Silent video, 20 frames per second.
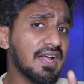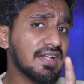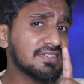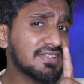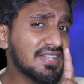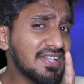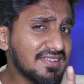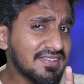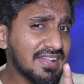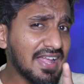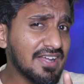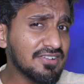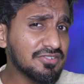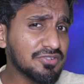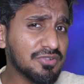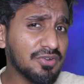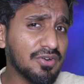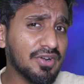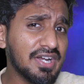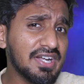This
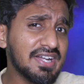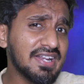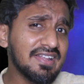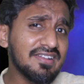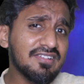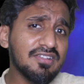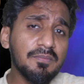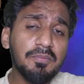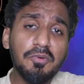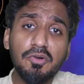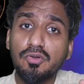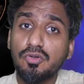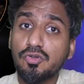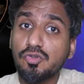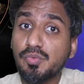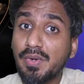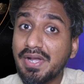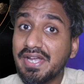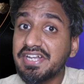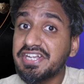asteroid is about
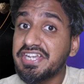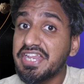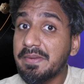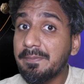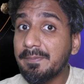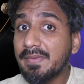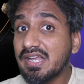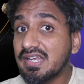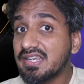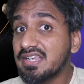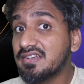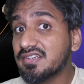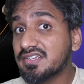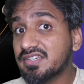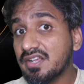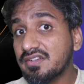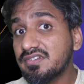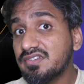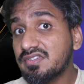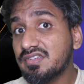twenty million
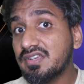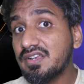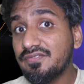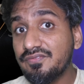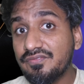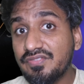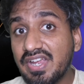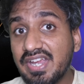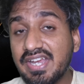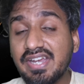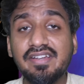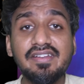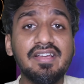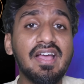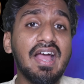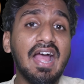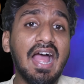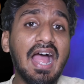tons in weight,